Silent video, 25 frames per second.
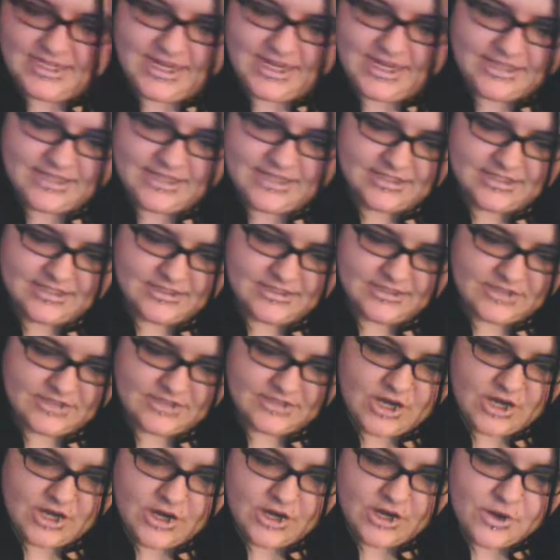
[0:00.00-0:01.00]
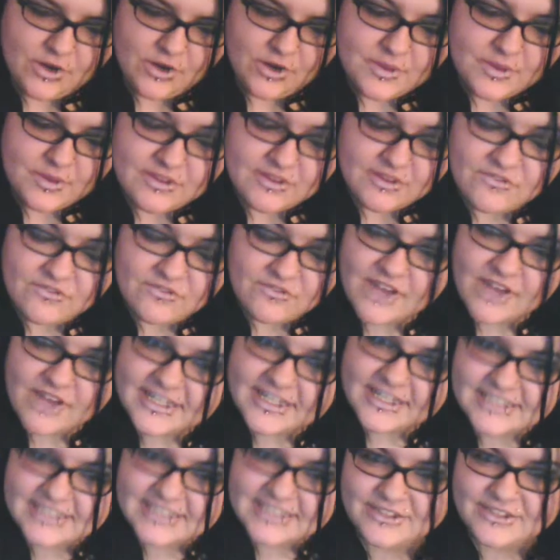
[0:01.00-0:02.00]
And then these, what the fuck
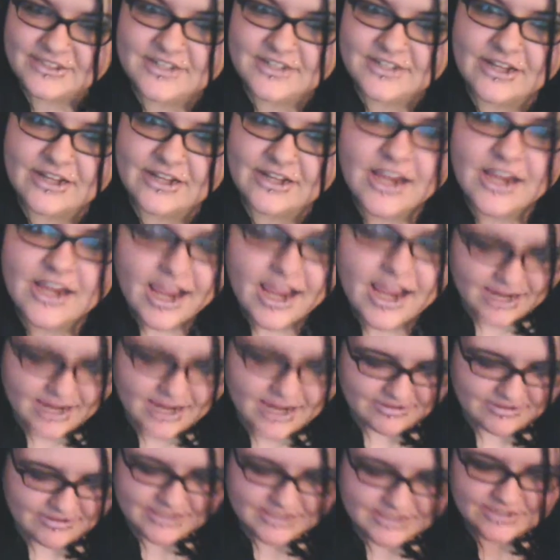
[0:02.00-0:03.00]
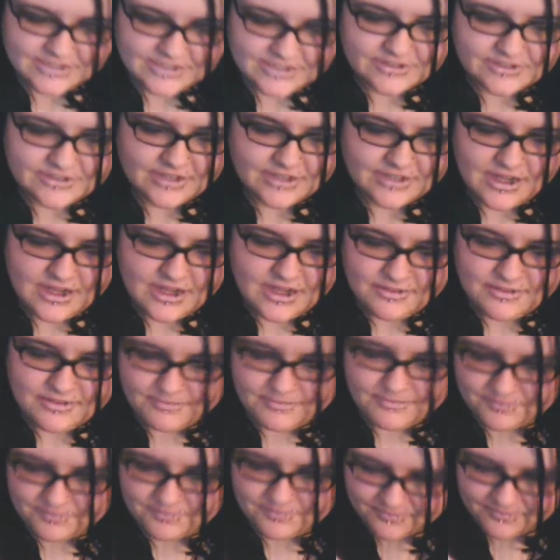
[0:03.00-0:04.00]
is he doing now? Anyway, these are
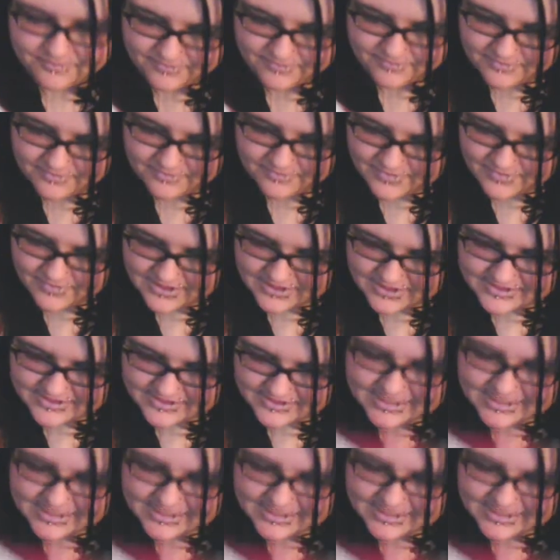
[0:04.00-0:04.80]
um, city